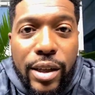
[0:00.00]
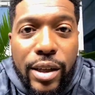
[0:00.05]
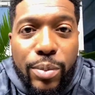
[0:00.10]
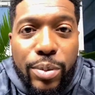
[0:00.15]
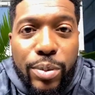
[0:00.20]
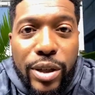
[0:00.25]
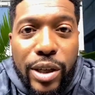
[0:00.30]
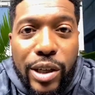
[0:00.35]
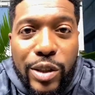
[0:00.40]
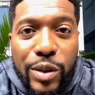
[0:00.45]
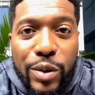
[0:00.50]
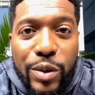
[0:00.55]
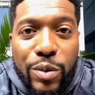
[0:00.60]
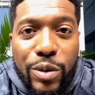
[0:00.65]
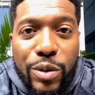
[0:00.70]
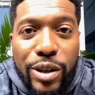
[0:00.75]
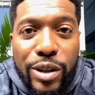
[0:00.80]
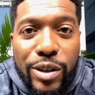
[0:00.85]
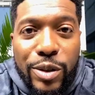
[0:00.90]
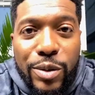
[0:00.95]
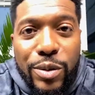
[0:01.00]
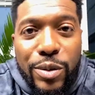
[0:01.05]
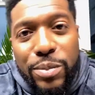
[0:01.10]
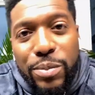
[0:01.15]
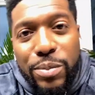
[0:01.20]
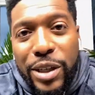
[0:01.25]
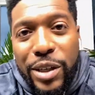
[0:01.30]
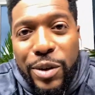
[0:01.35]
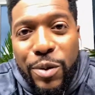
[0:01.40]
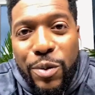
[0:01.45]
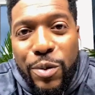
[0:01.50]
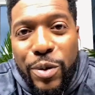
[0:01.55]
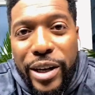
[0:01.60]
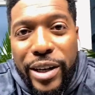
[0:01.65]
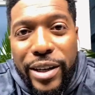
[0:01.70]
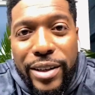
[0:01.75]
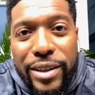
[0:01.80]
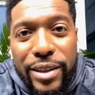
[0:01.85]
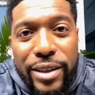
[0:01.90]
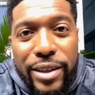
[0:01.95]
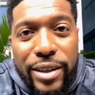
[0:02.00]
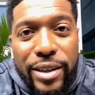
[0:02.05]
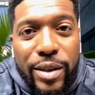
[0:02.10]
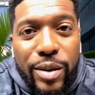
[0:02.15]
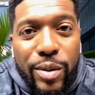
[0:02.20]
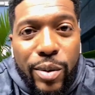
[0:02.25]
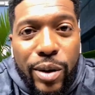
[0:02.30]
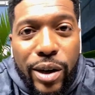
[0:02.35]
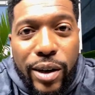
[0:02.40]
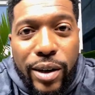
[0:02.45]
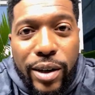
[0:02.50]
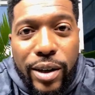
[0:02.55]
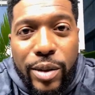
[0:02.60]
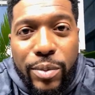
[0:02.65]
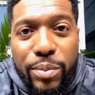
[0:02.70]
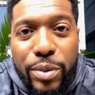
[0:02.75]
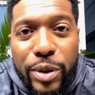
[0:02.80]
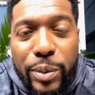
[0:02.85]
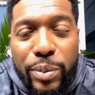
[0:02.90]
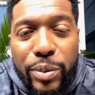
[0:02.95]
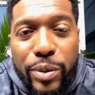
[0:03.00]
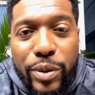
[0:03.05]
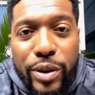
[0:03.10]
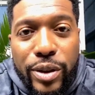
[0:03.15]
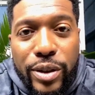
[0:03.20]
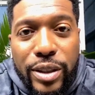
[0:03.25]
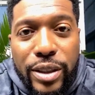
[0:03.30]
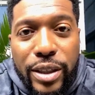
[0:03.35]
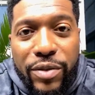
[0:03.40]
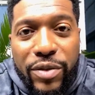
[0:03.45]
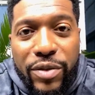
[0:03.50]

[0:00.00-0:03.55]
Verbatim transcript: our production will want to do is be in while yeah. uh, people are